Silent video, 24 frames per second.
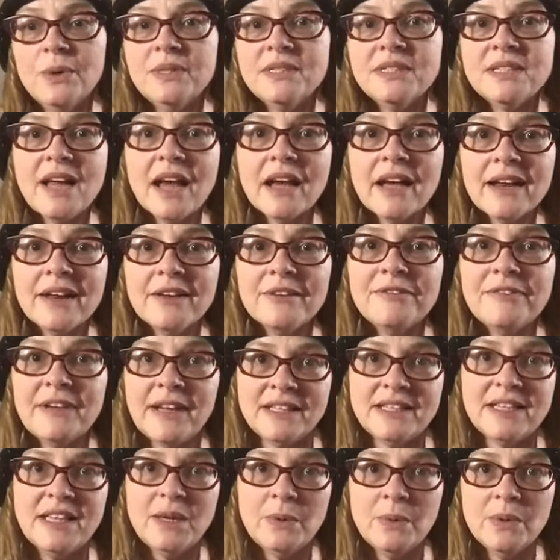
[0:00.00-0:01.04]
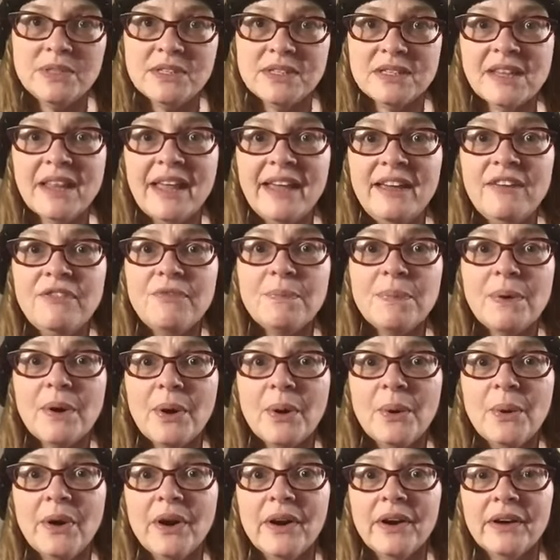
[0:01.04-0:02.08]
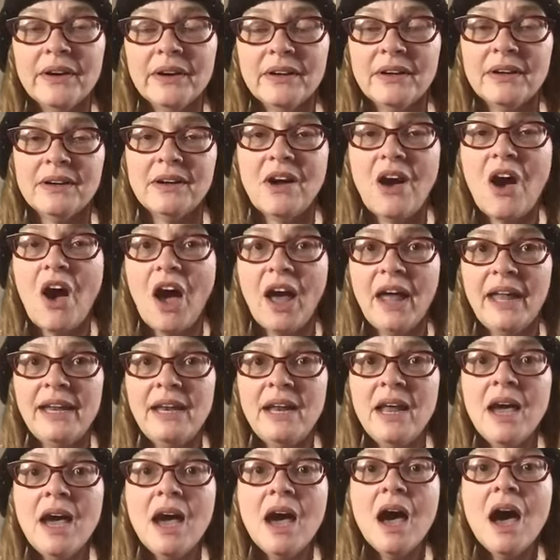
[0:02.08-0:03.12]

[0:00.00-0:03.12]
It's not going to affect anyone's life, pro or con.